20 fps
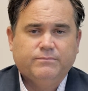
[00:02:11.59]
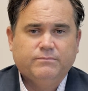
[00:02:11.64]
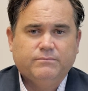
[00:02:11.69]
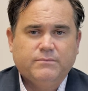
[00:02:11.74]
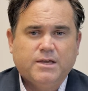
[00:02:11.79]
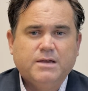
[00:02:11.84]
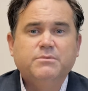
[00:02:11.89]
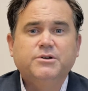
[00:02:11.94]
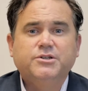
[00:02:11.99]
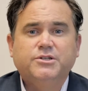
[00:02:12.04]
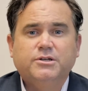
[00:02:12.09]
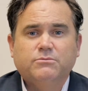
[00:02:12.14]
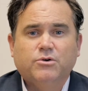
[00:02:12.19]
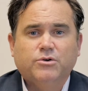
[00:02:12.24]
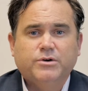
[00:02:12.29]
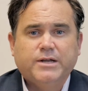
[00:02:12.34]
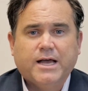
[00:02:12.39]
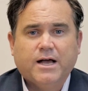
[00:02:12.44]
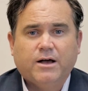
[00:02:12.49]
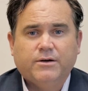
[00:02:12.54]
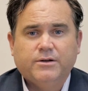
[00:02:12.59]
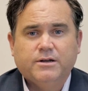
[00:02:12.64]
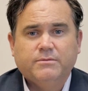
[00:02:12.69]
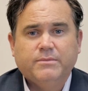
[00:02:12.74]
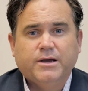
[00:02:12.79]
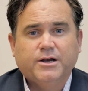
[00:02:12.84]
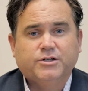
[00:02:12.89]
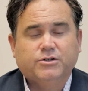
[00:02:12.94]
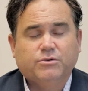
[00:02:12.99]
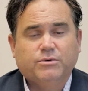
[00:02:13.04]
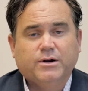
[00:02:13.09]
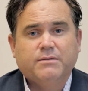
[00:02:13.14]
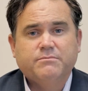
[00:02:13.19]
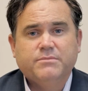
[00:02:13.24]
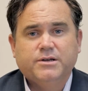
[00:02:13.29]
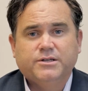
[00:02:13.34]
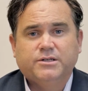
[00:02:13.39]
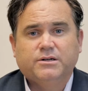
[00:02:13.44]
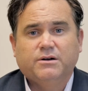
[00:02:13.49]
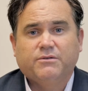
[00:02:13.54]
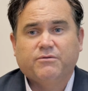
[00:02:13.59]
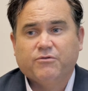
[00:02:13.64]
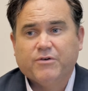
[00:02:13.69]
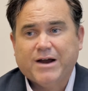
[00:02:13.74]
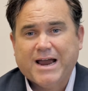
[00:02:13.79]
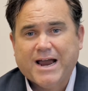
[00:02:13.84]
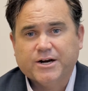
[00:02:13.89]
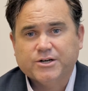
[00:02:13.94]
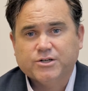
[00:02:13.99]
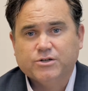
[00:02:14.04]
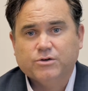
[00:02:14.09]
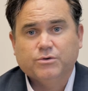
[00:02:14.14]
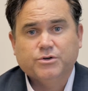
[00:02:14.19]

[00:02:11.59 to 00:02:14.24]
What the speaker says: imaging modality to make sure we're not missing a fracture